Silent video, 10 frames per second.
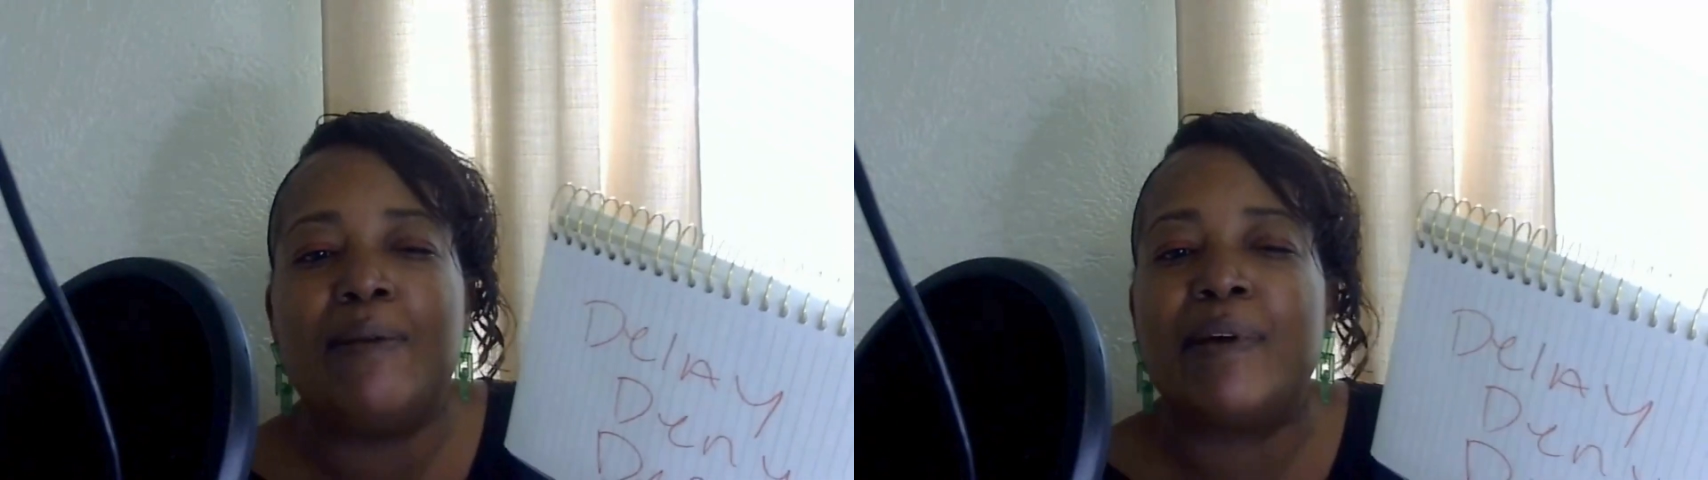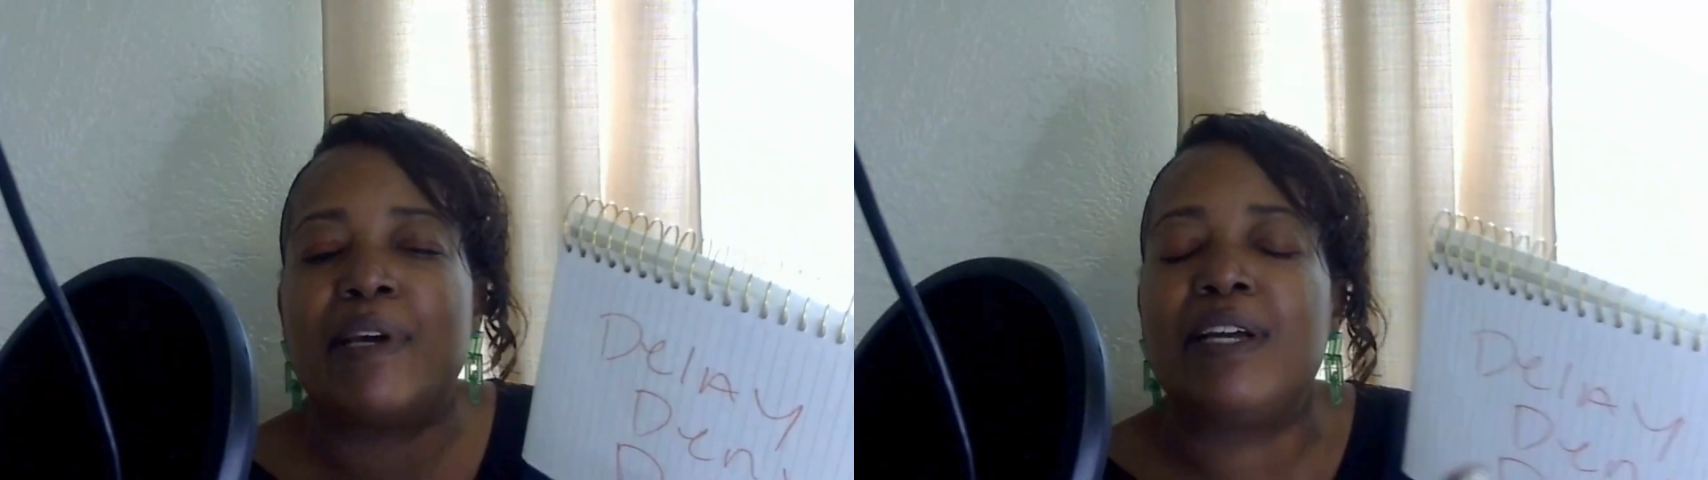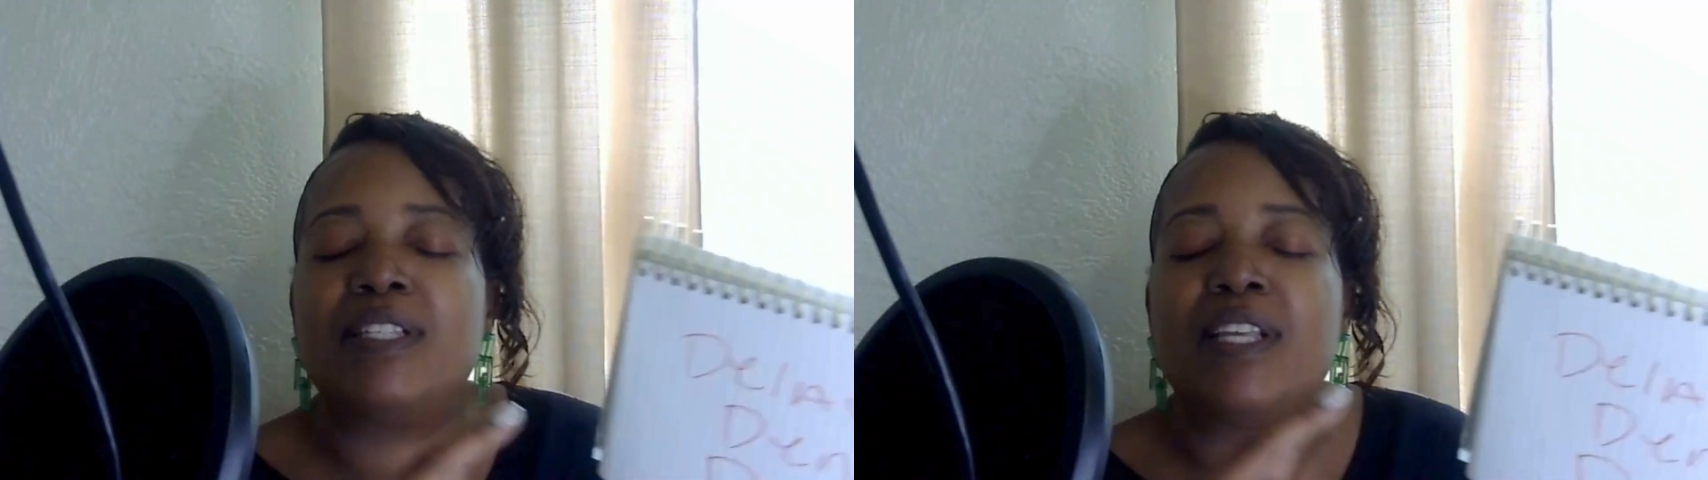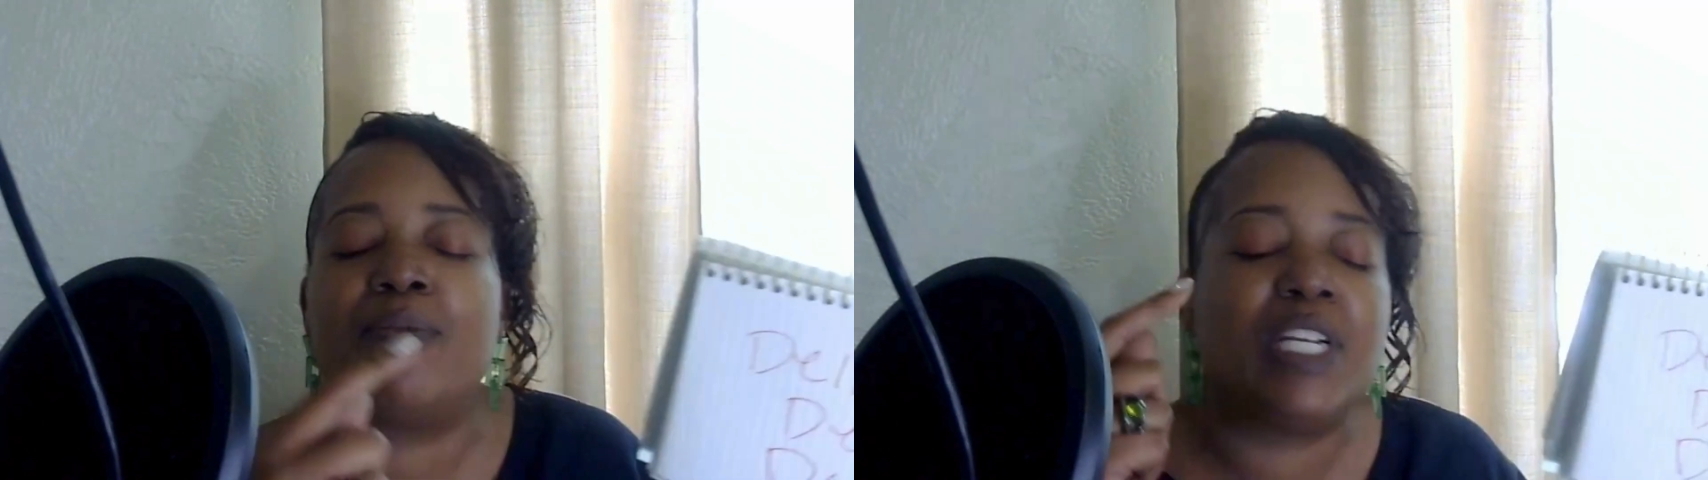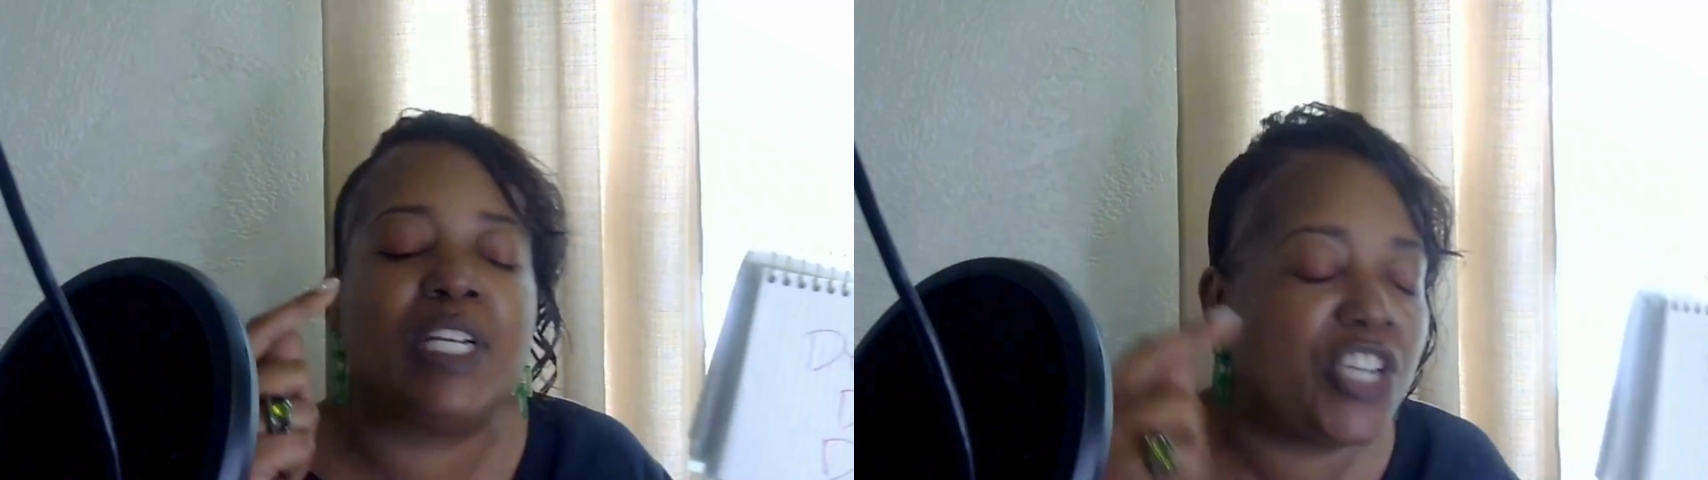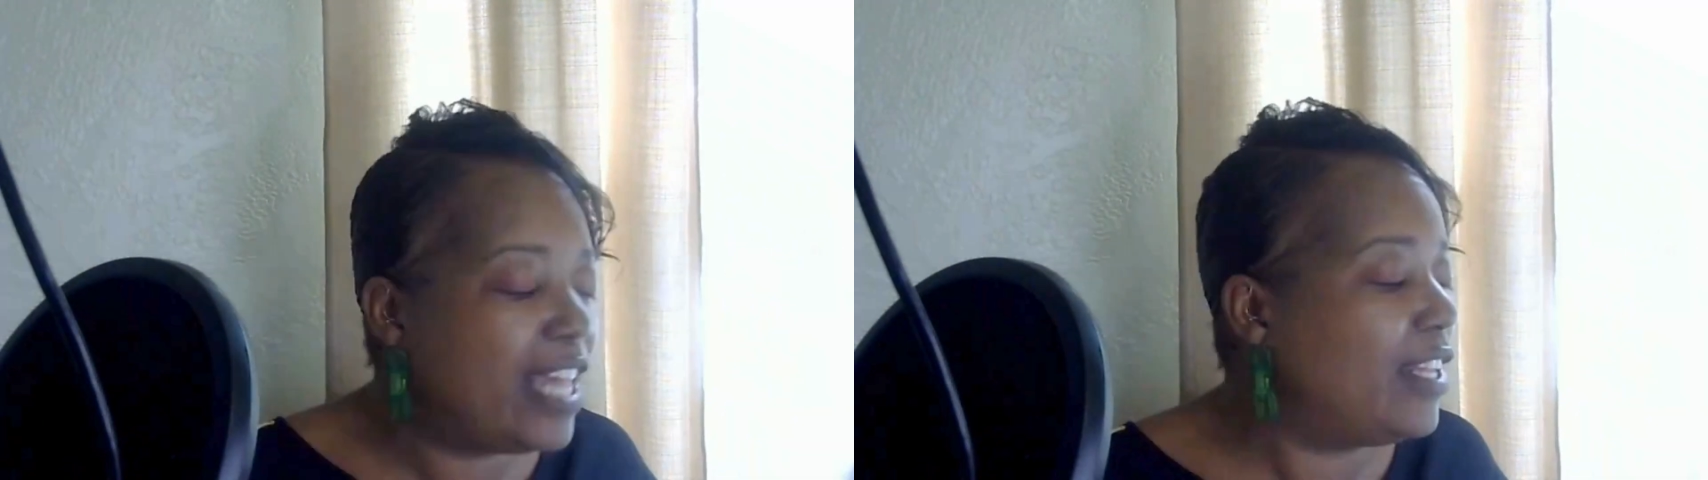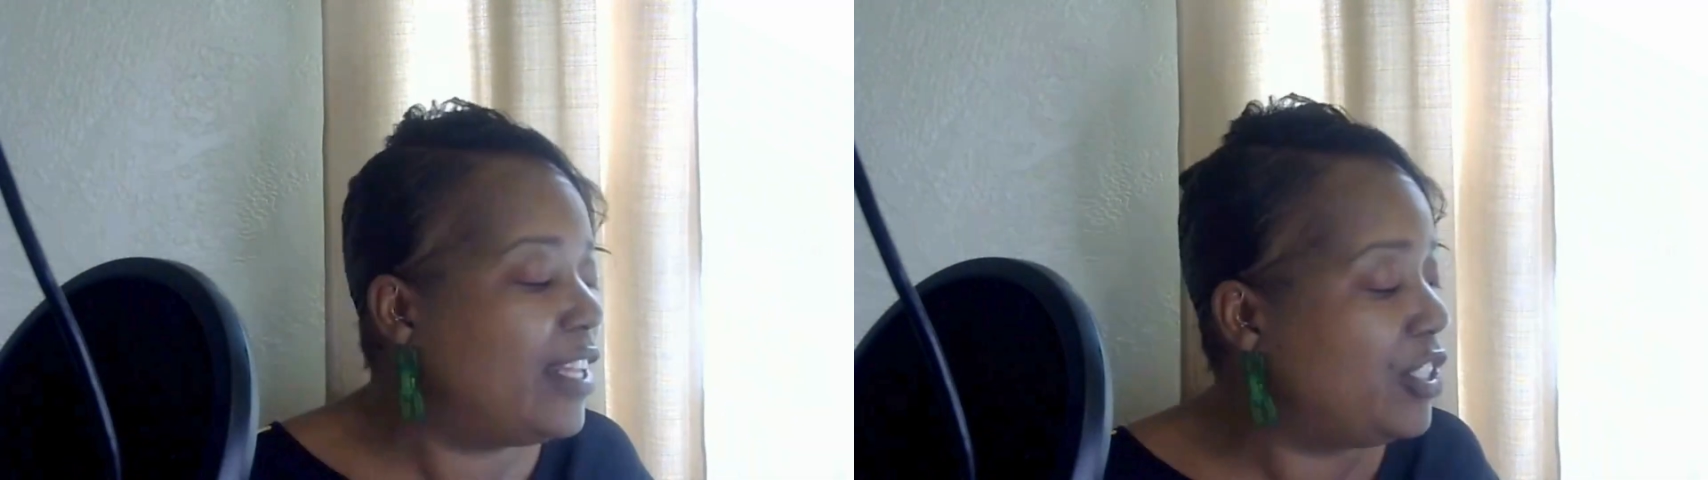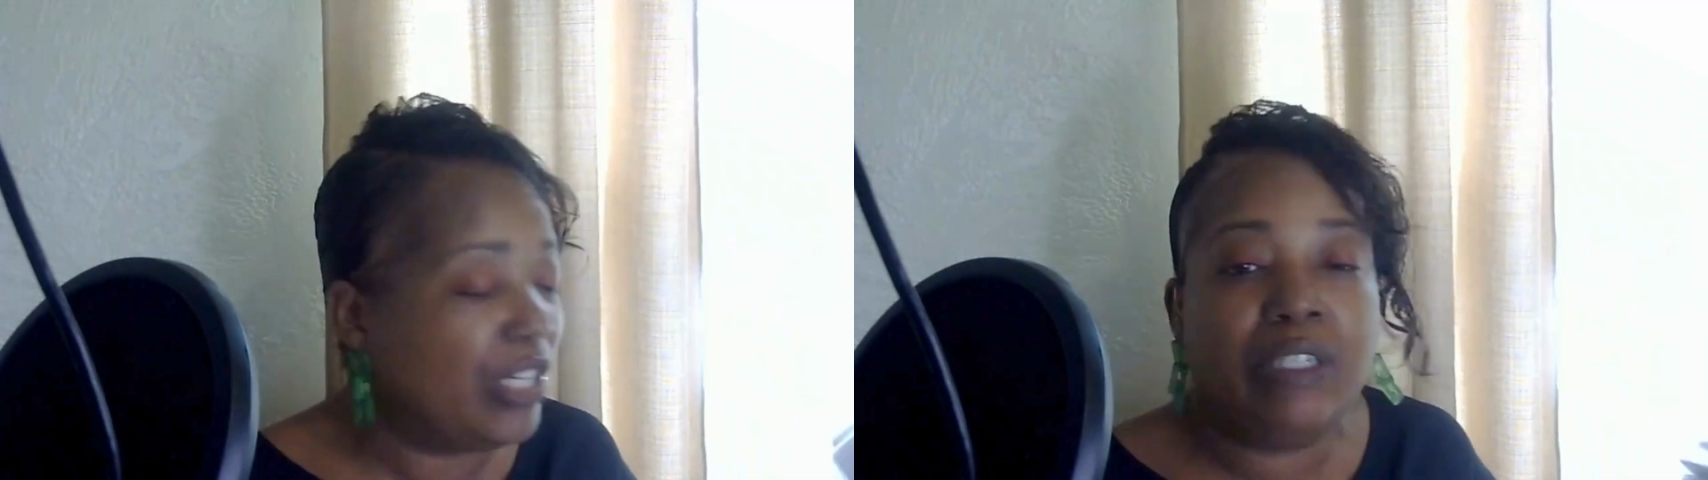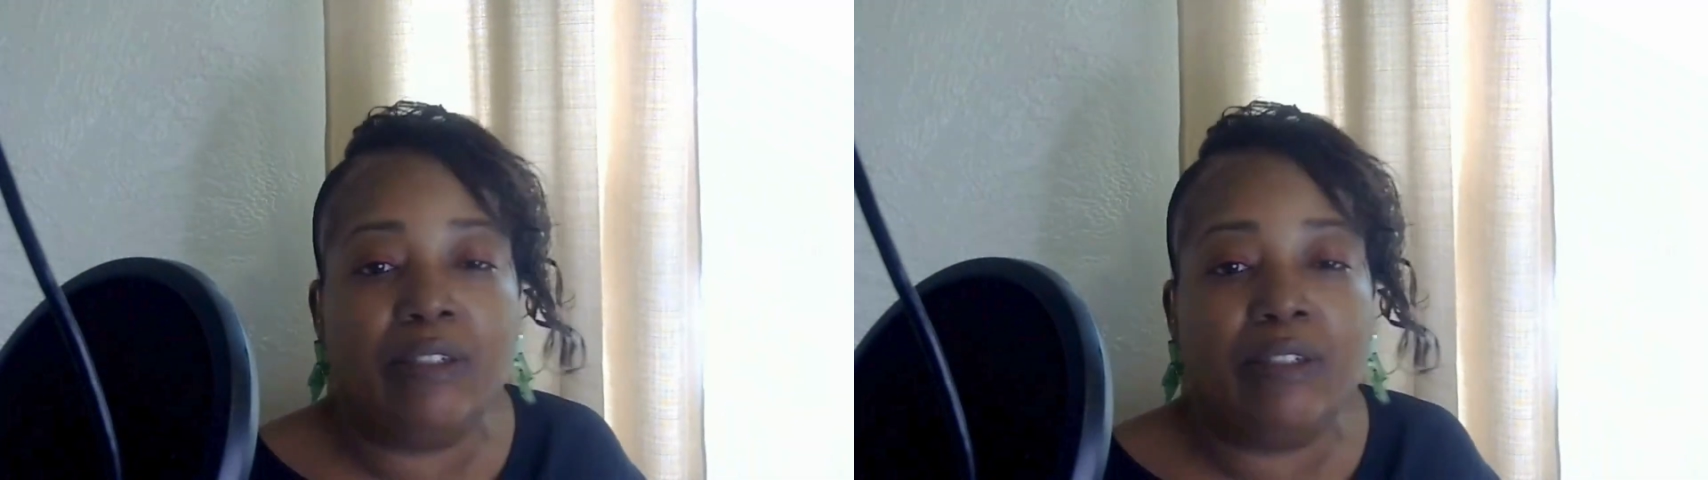because they want to challenge you.